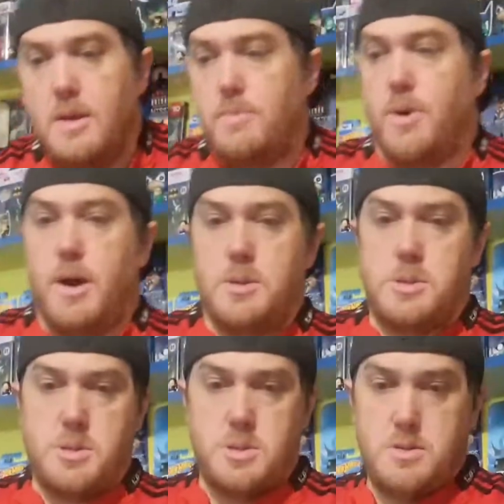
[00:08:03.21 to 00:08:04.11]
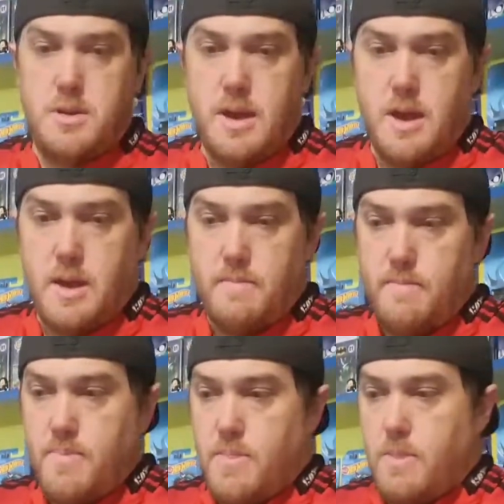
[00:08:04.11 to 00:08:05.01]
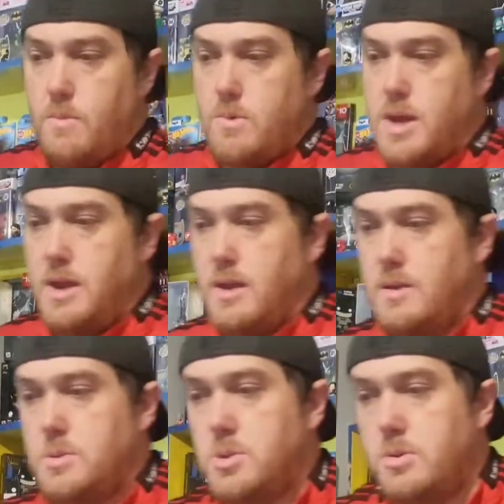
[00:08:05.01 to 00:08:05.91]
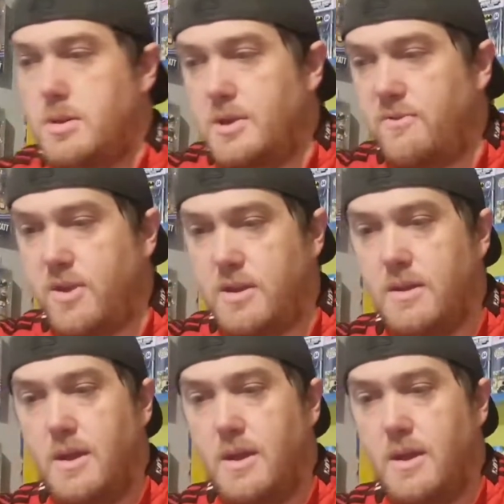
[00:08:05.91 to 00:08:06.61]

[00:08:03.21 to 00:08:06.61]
But we'll get into the next thing.